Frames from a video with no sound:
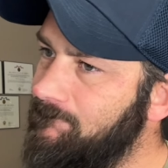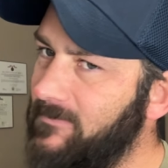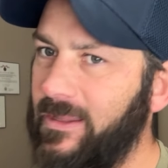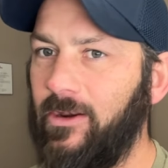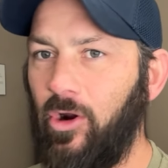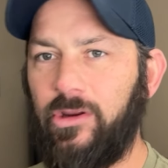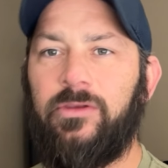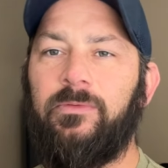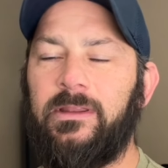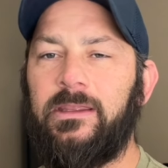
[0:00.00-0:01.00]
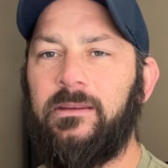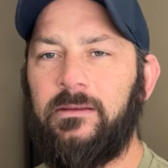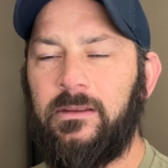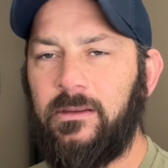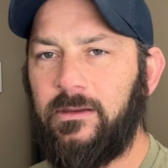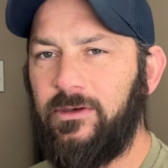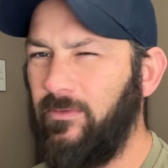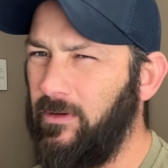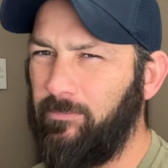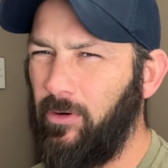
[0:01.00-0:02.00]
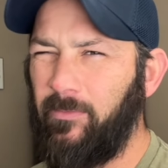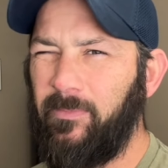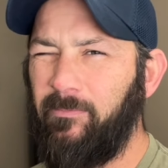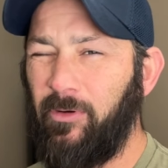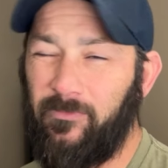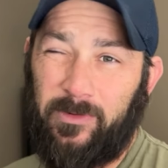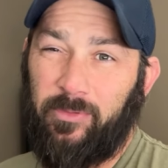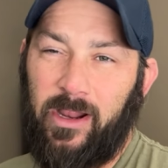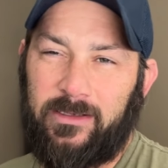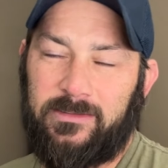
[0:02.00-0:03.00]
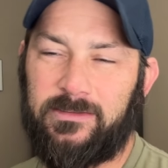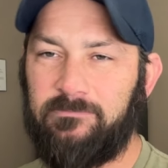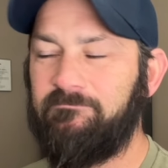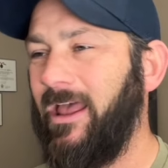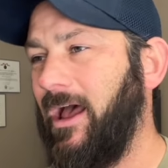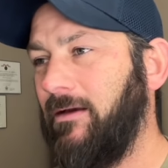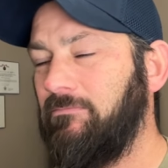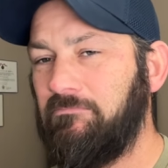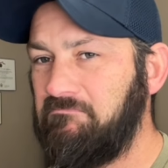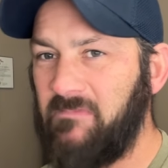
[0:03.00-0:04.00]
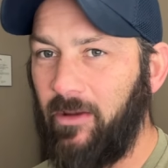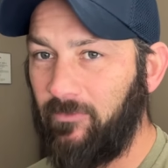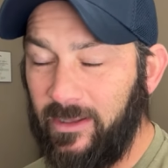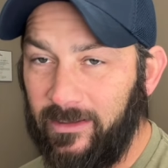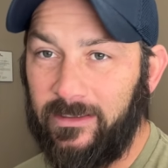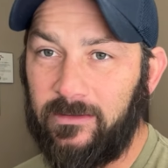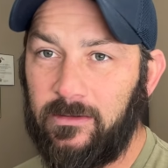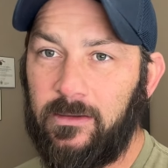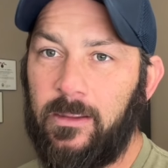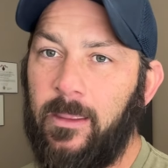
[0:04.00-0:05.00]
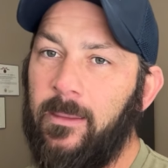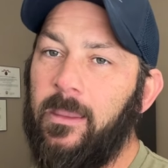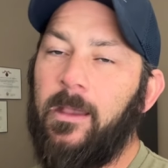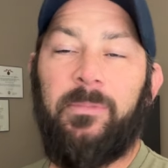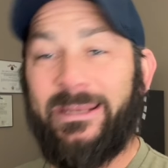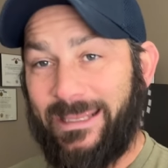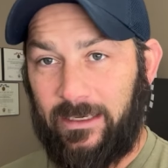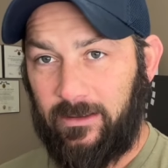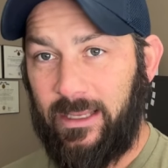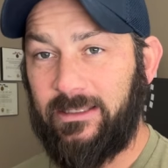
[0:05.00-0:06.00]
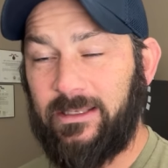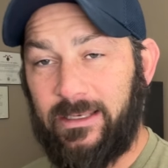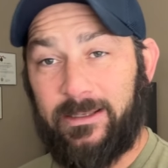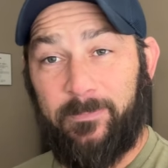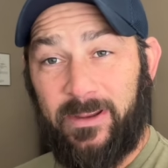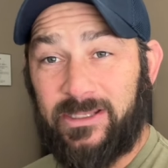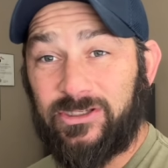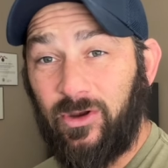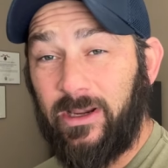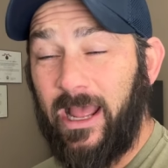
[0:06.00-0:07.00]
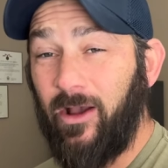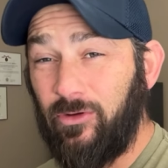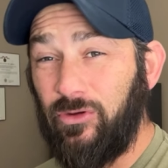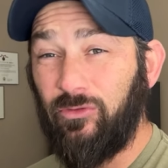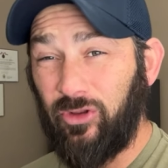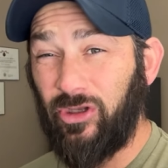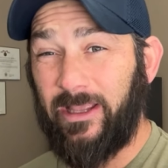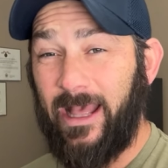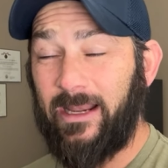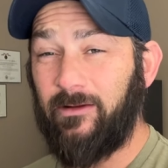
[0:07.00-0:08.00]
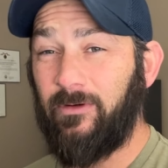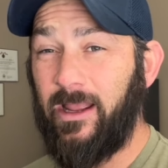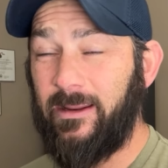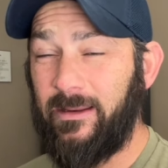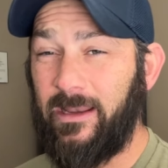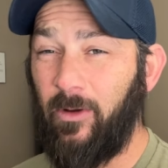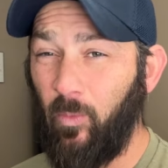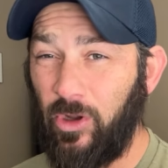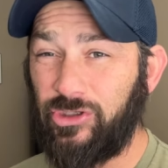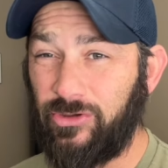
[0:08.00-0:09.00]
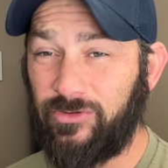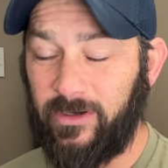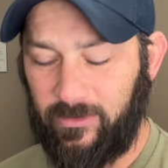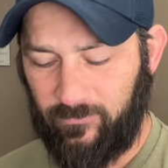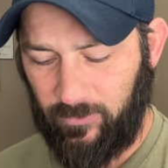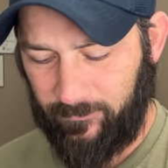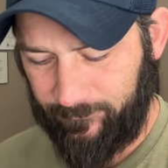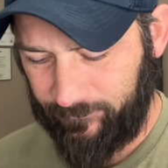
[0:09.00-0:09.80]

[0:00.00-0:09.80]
then are you really doing perfect practice? Nah, not really. But again, it depends on how you look at it, right? And what you're training for.